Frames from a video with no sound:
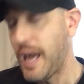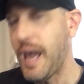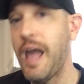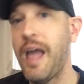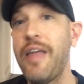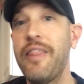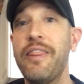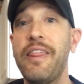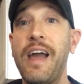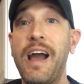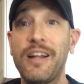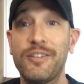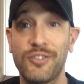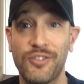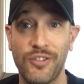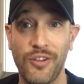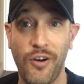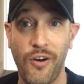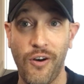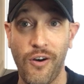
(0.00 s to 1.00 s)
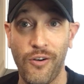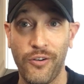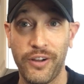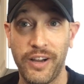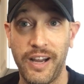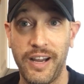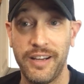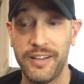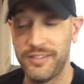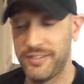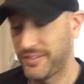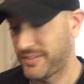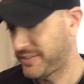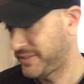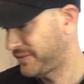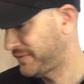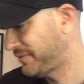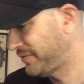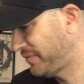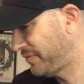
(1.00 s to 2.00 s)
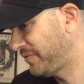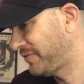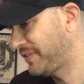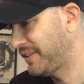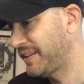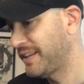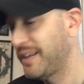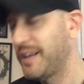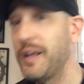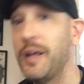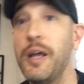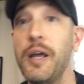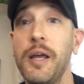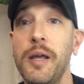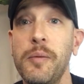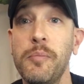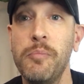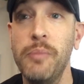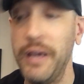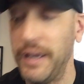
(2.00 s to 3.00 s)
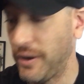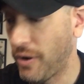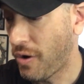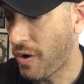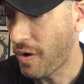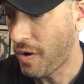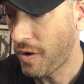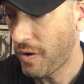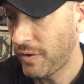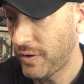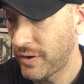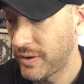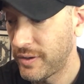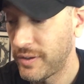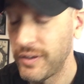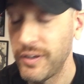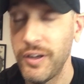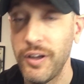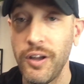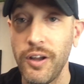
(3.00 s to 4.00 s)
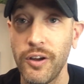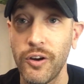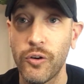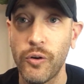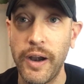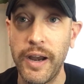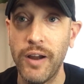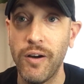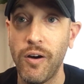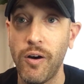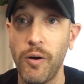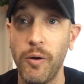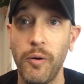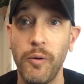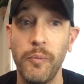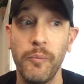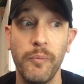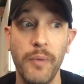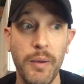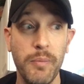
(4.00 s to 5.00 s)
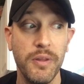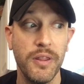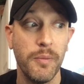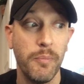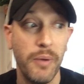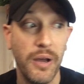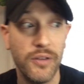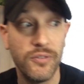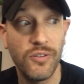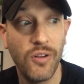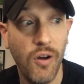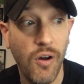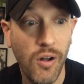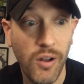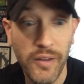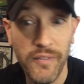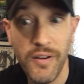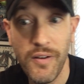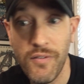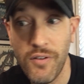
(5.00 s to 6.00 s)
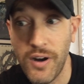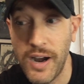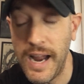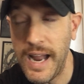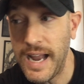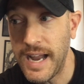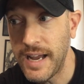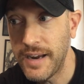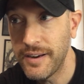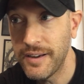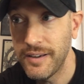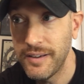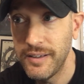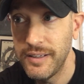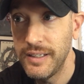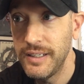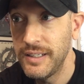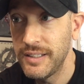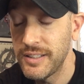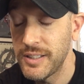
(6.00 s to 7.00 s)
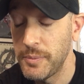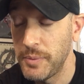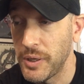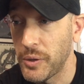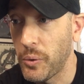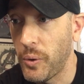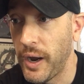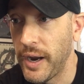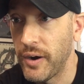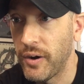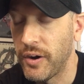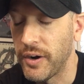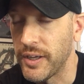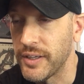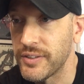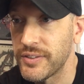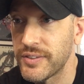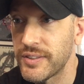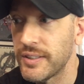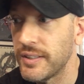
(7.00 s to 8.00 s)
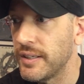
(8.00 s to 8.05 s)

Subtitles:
And that's the haul, guys. Big haul. Great haul. Maybe the best haul I've ever had, to be quite honest.